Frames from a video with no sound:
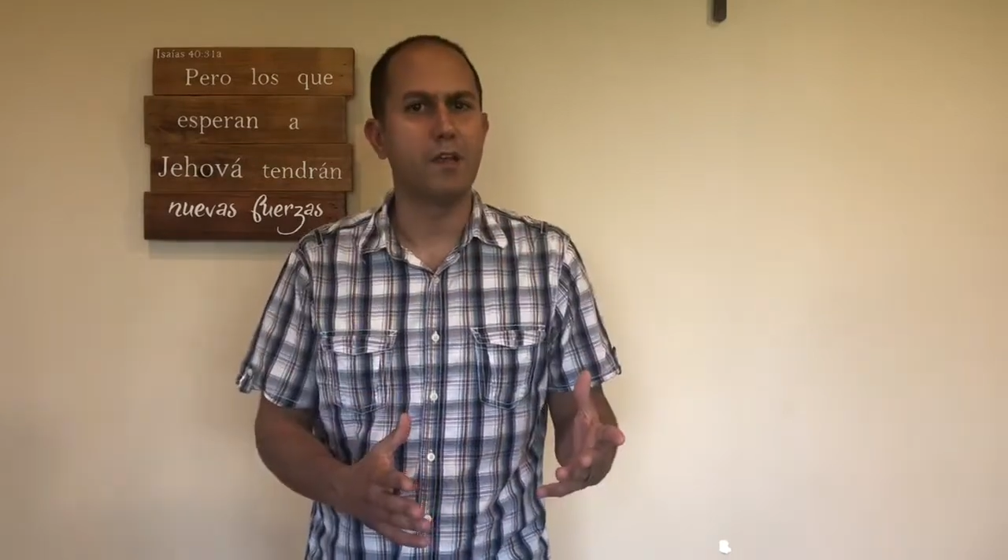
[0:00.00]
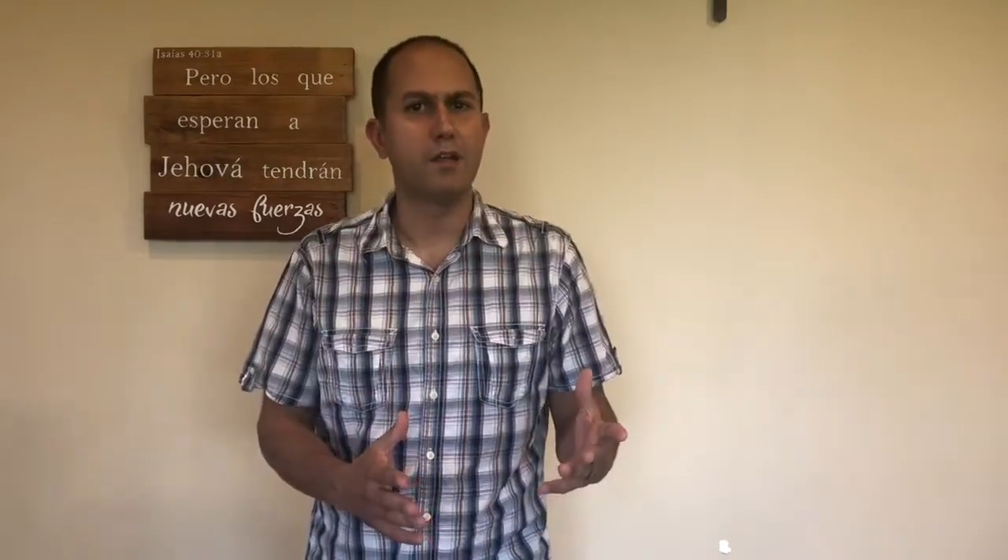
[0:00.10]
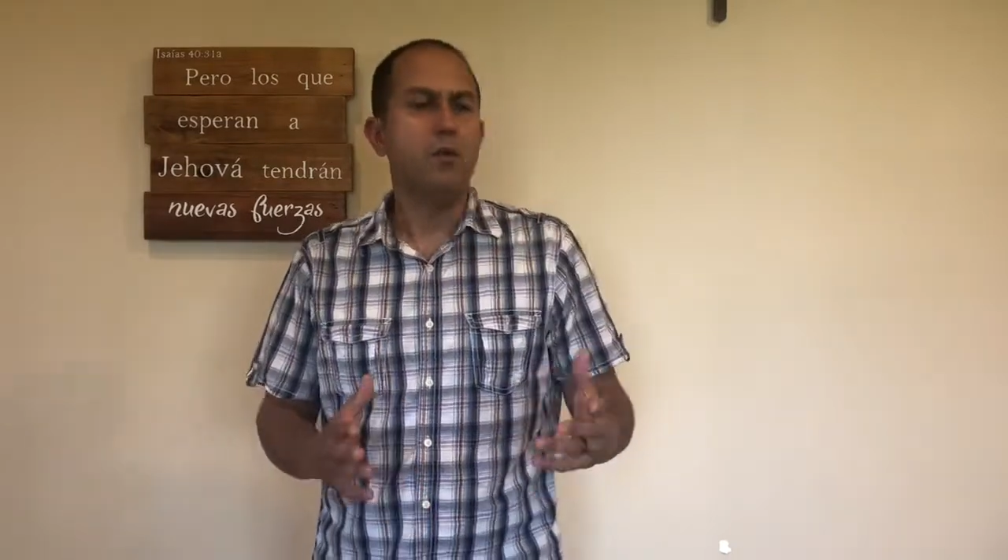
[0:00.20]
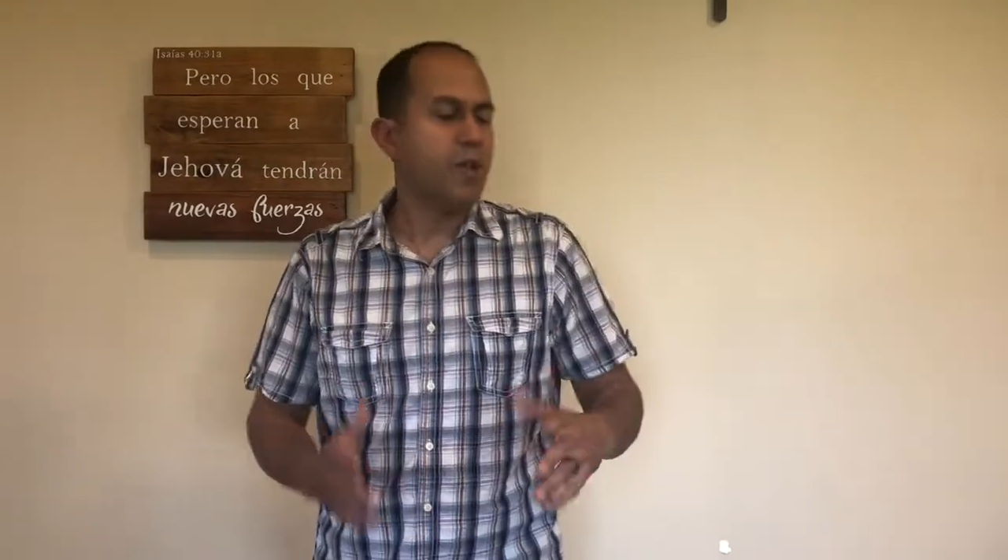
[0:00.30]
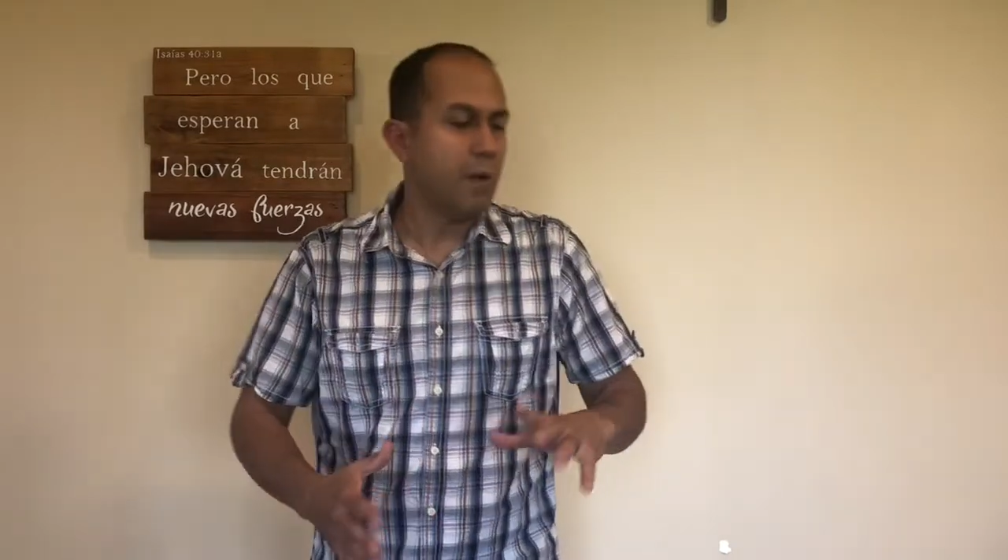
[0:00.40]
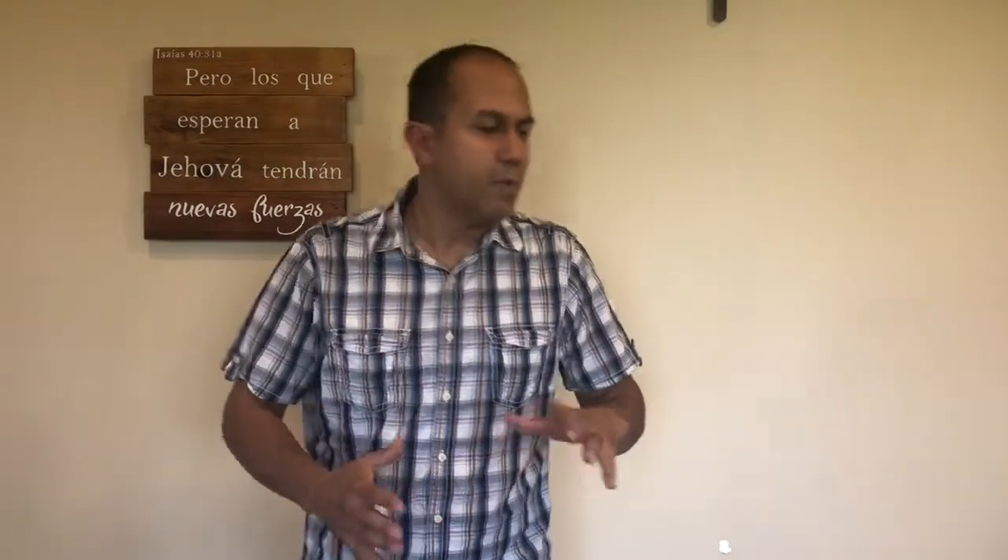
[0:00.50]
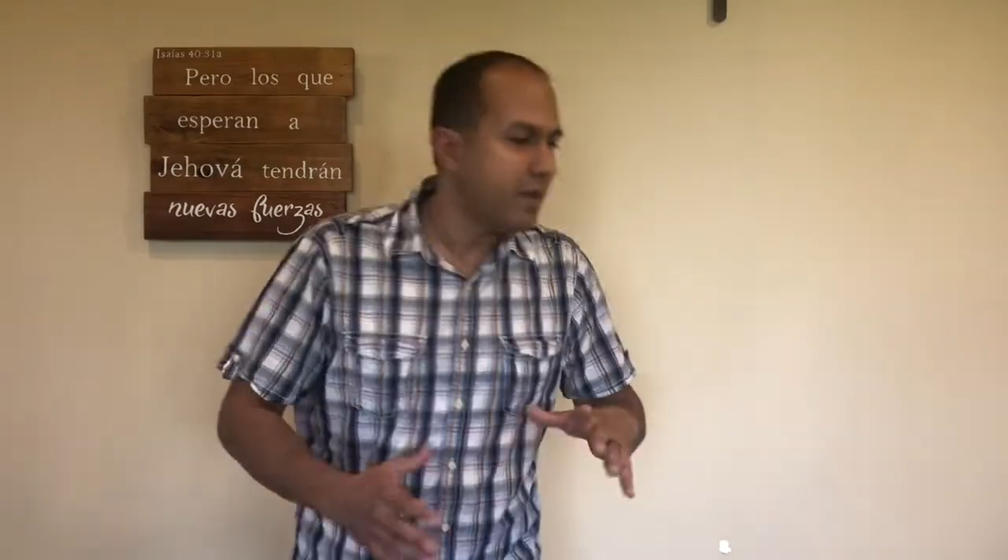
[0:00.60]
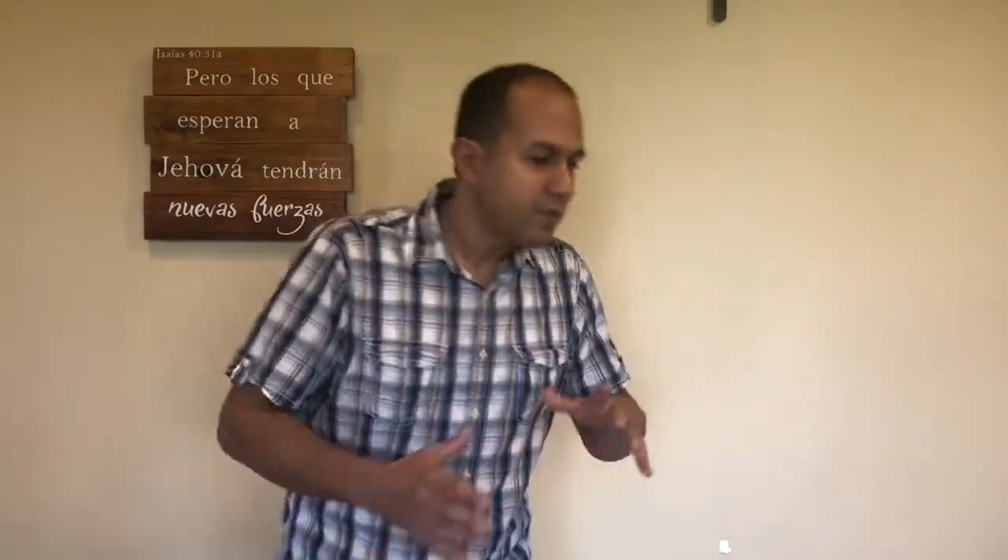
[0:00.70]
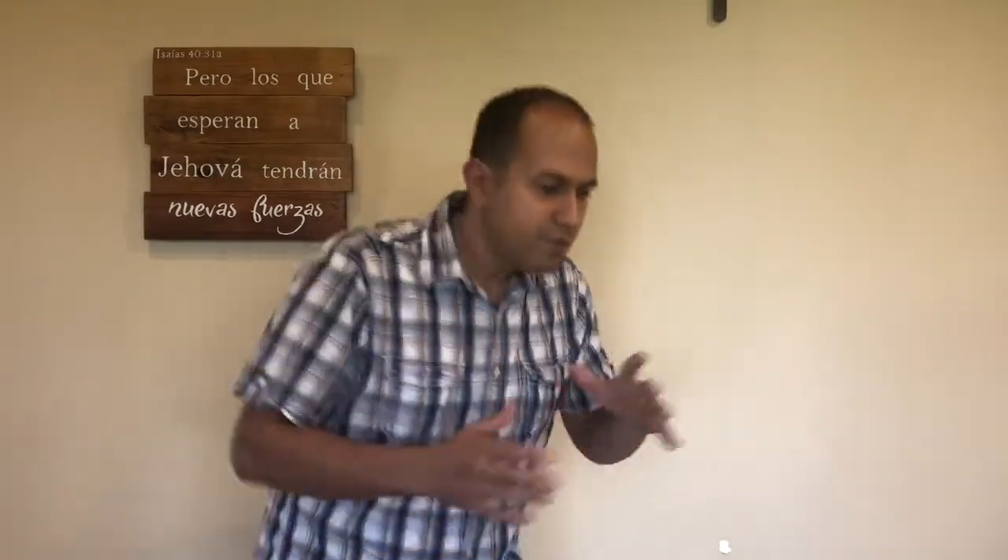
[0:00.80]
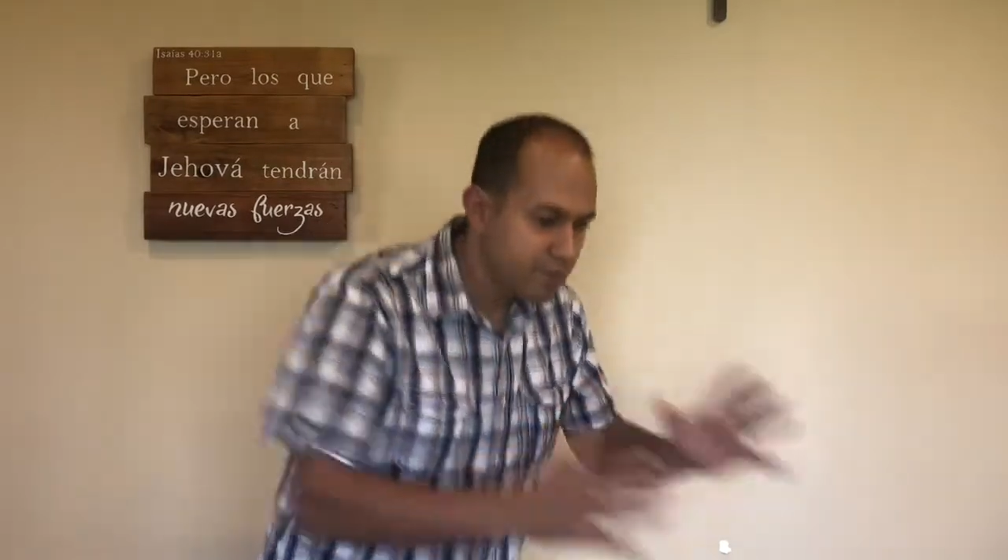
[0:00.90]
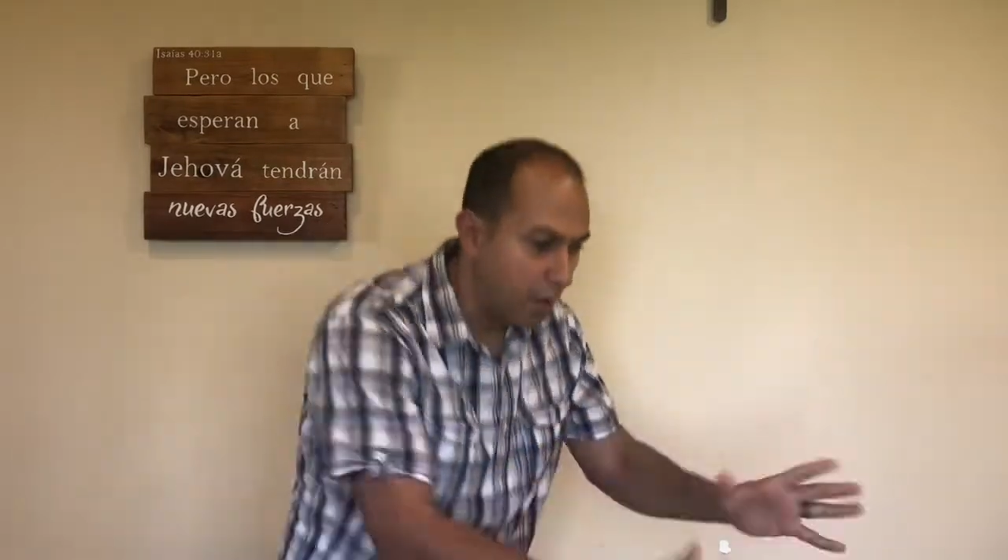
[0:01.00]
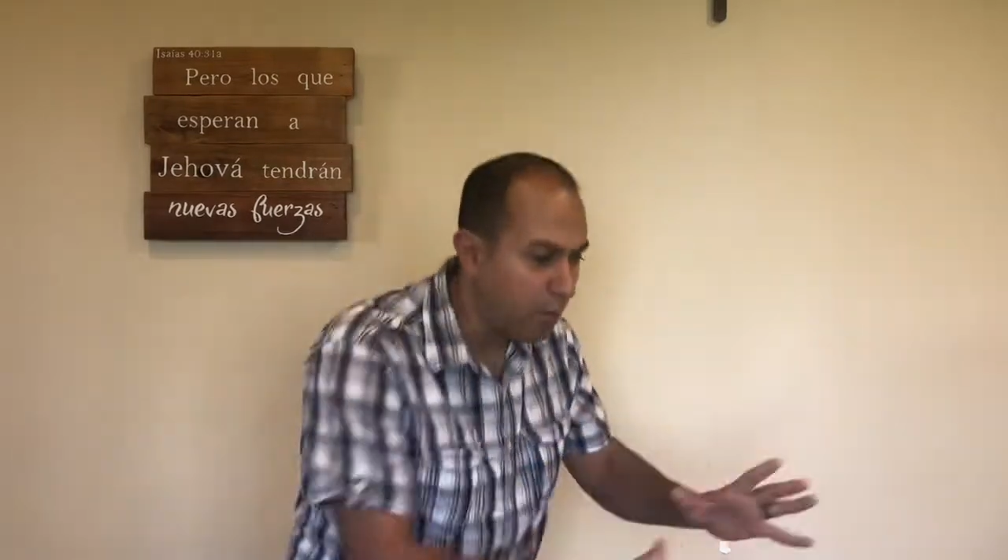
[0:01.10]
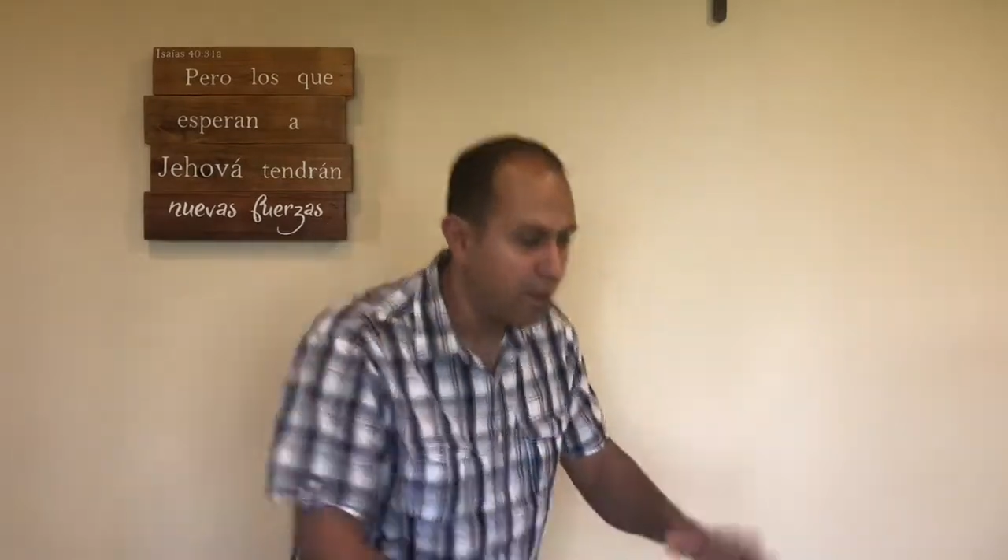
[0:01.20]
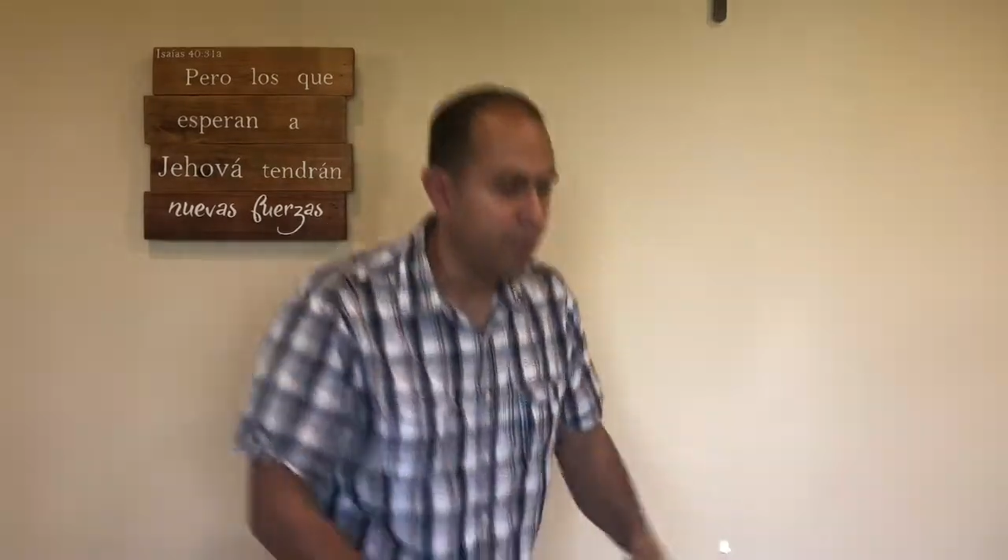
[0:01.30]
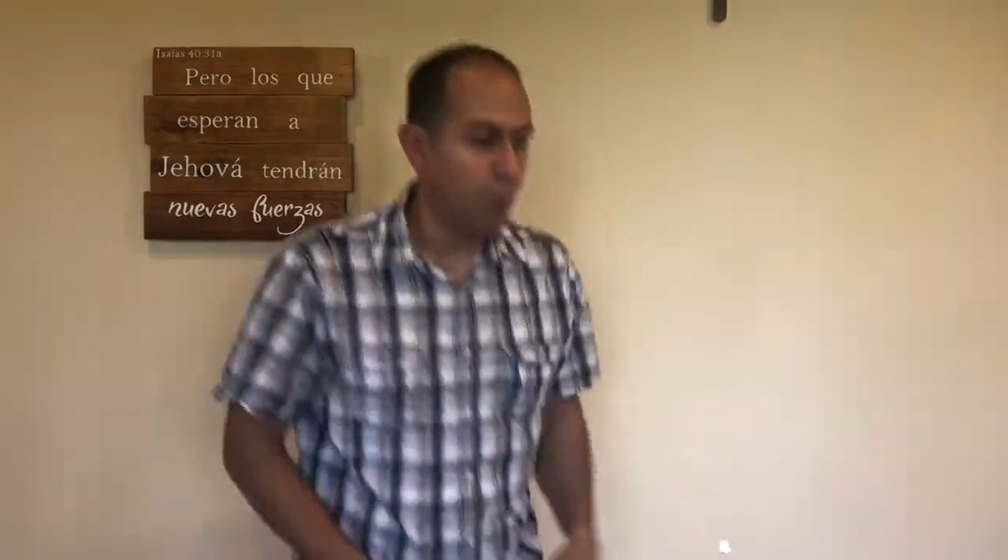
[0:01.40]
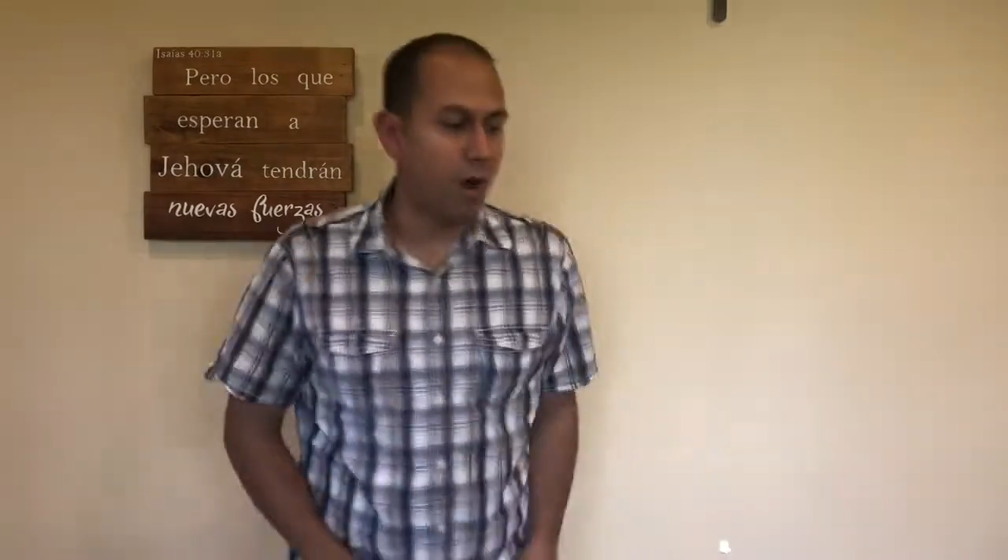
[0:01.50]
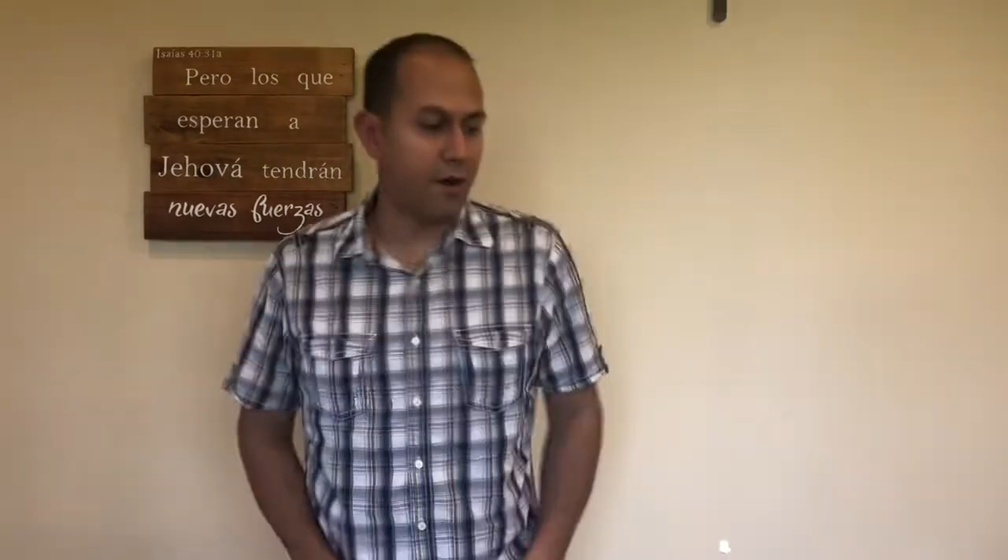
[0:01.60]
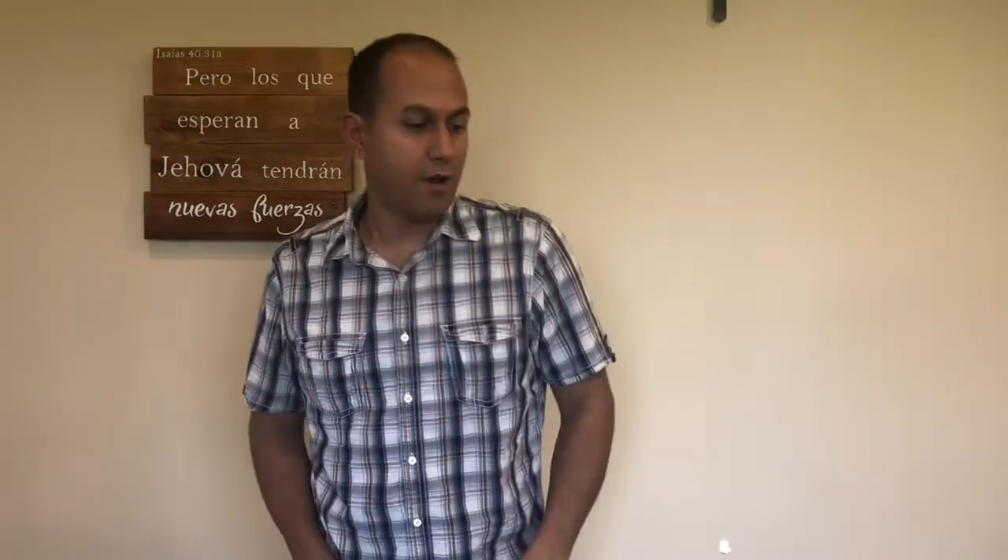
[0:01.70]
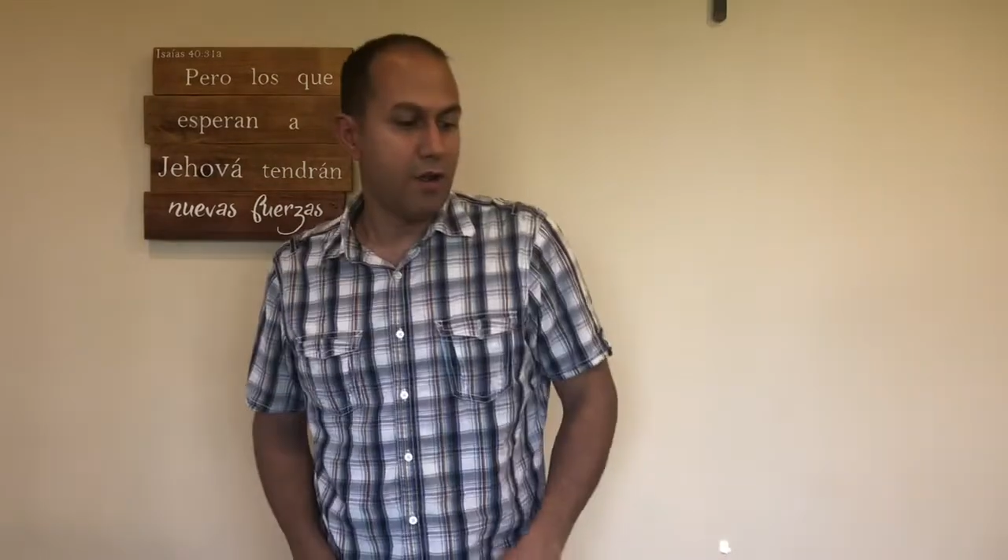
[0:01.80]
You can't be somewhat in the water.